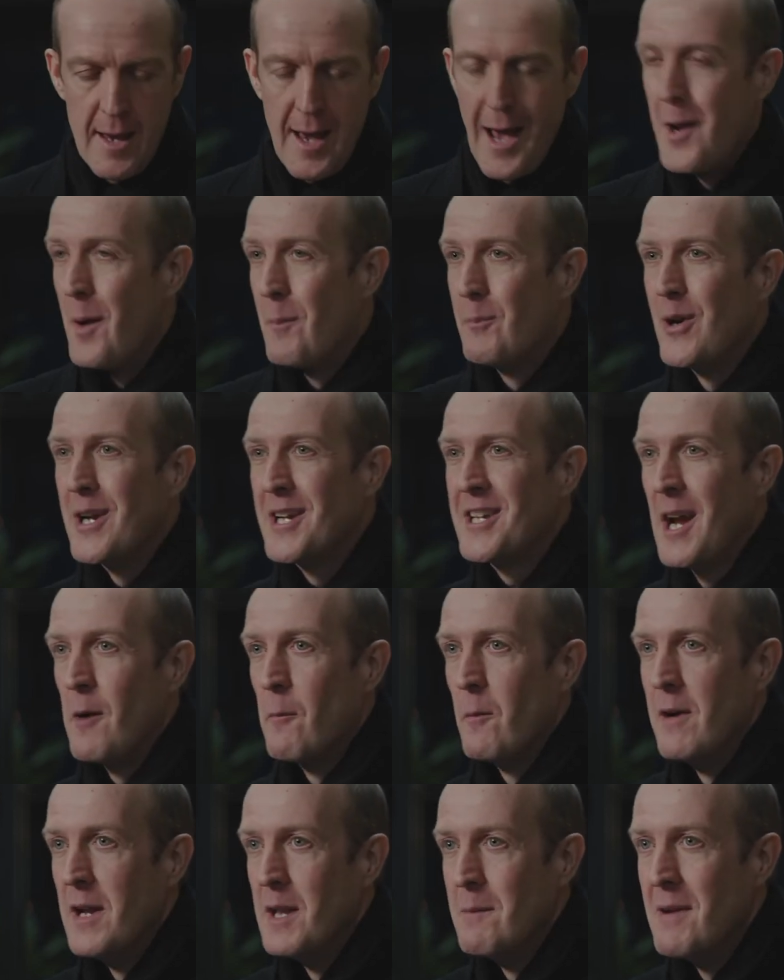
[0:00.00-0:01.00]
And I appreciate
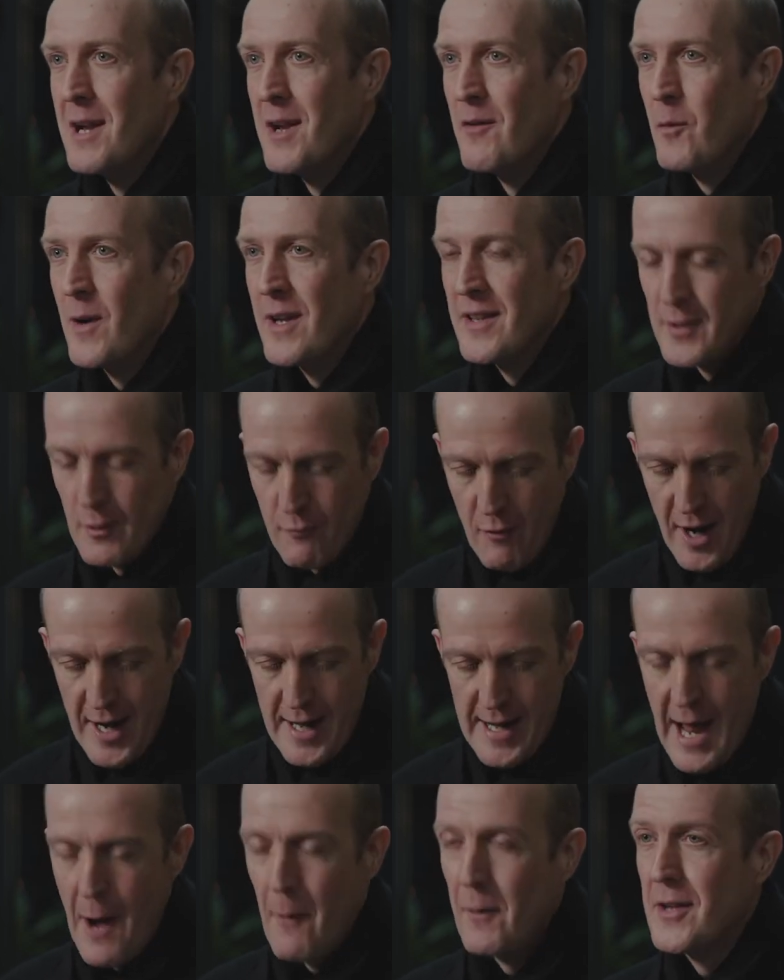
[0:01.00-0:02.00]
we're in the middle of winter right
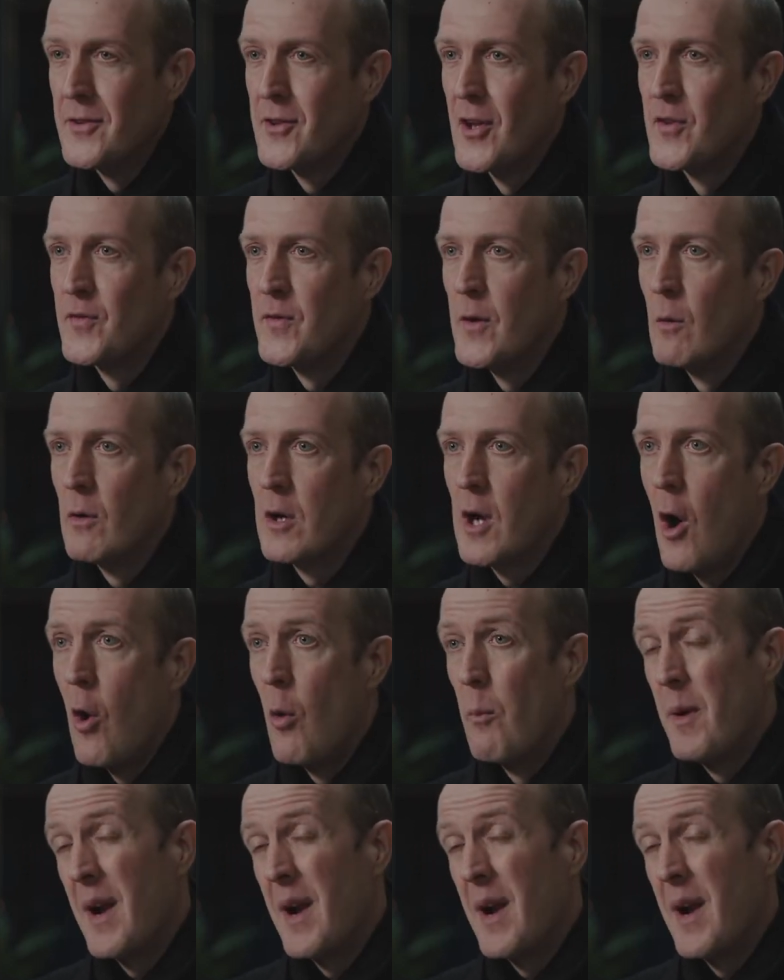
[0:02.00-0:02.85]
now and it does feel cold,